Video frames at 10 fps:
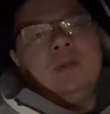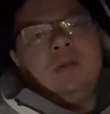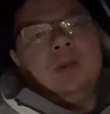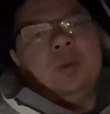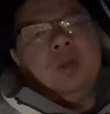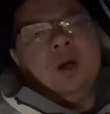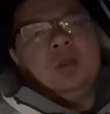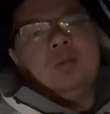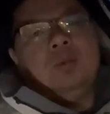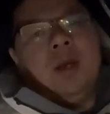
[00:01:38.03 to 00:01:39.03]
they will
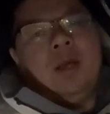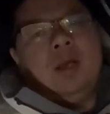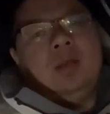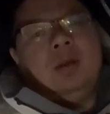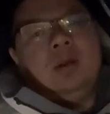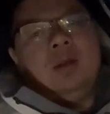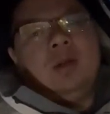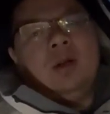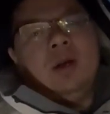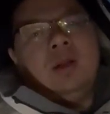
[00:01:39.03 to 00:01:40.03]
not pay
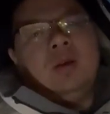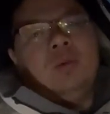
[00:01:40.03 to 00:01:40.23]
and